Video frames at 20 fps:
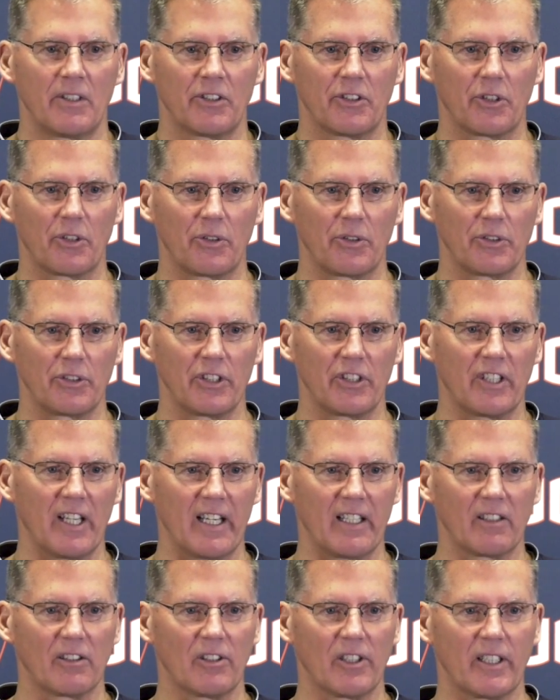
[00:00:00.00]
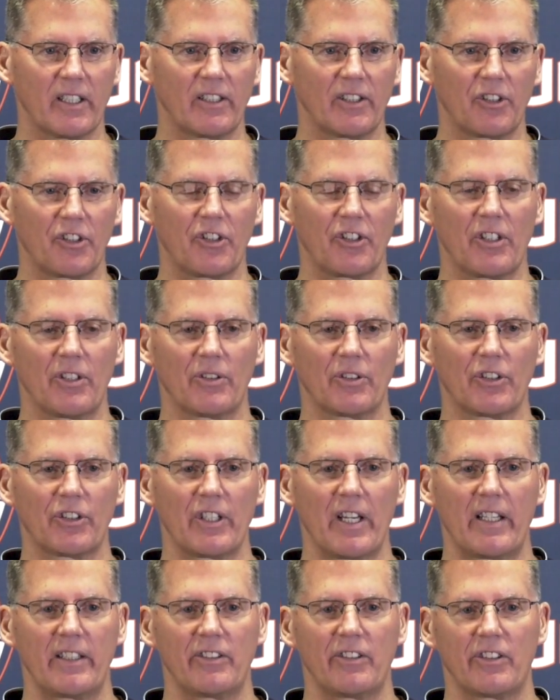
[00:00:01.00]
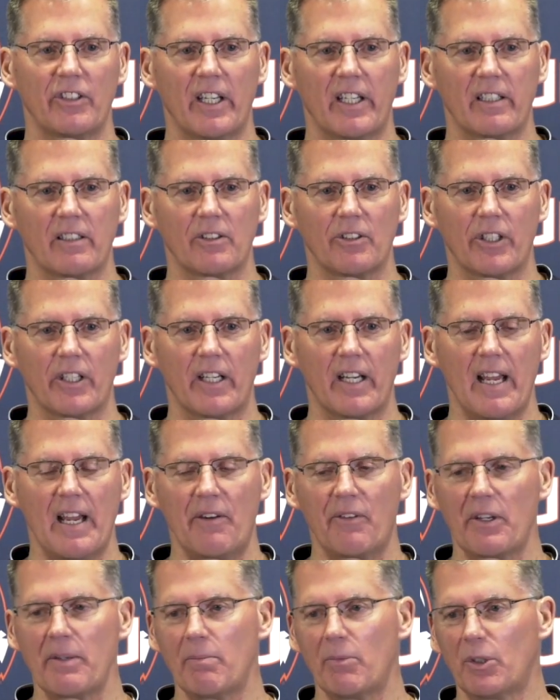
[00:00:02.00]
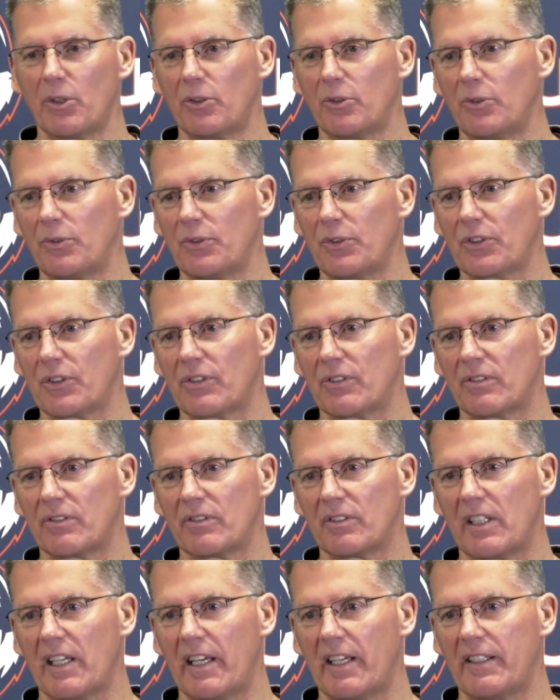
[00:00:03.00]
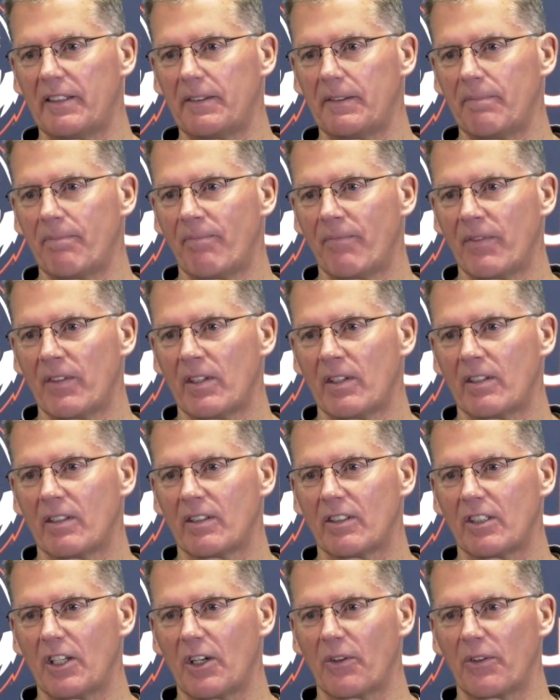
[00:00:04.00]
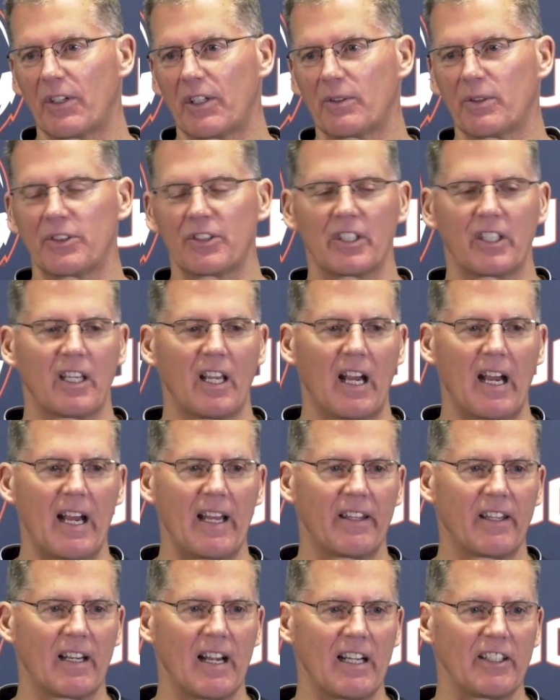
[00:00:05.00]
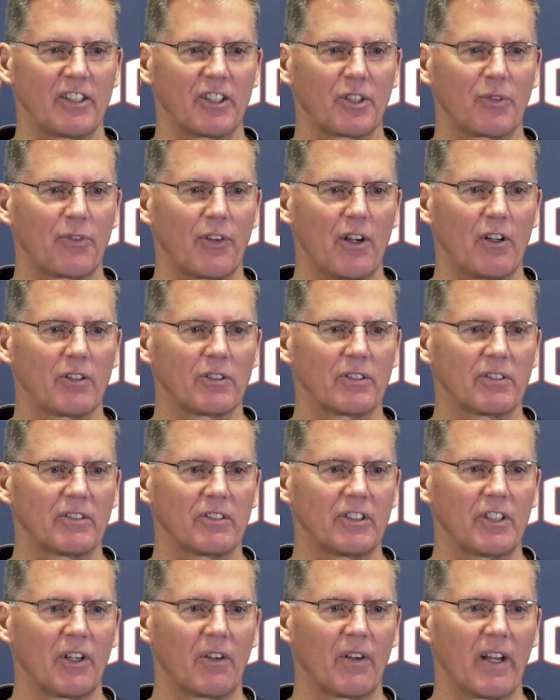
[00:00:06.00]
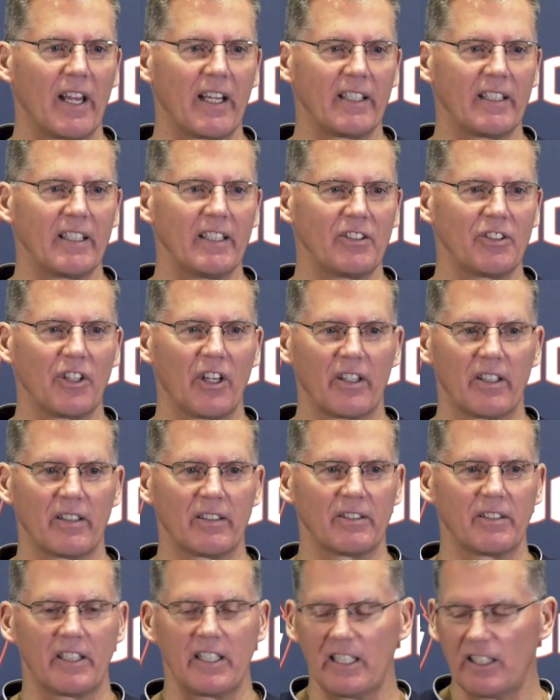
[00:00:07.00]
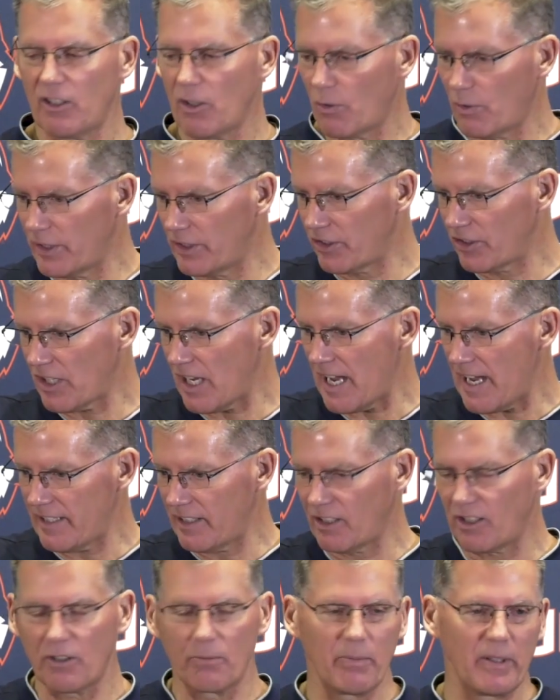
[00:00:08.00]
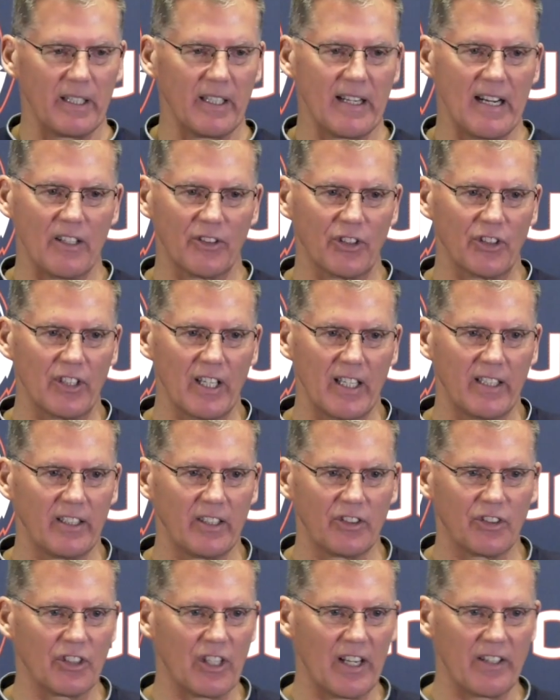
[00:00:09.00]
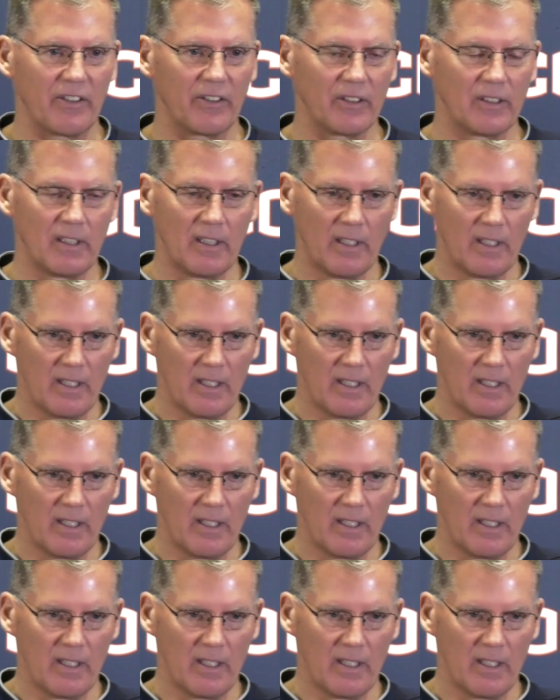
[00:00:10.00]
So you take a look at his skill set and you take a look at how he moves, and, you know, there was a guy that I just felt, you know, hey, he'd go inside and could be an outstanding center.